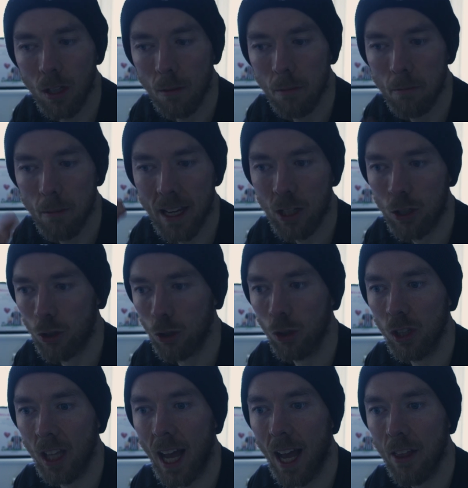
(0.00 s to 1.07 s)
make sure
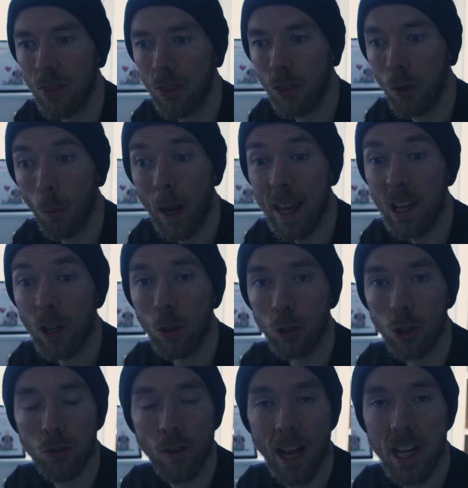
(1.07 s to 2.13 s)
that the weight cut
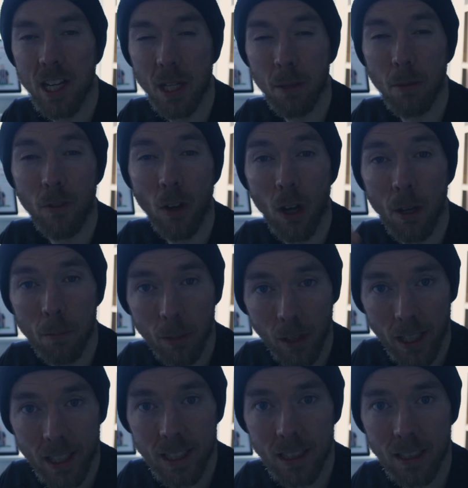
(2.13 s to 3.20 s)
strategy we've got in
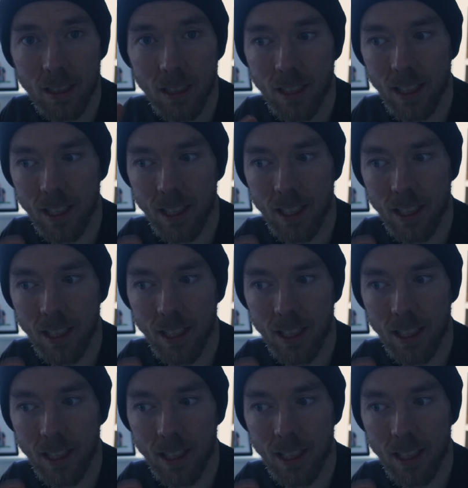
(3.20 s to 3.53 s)
place